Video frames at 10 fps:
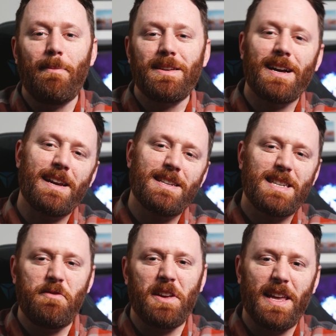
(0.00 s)
I've been kind of
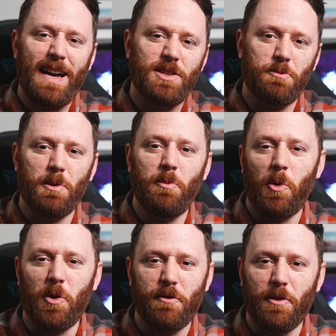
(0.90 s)
saving it as a
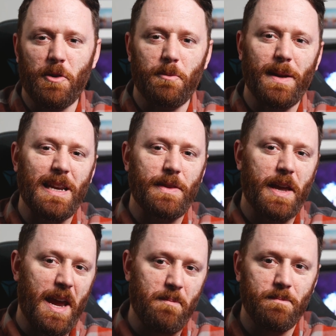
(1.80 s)
reward for beating the game,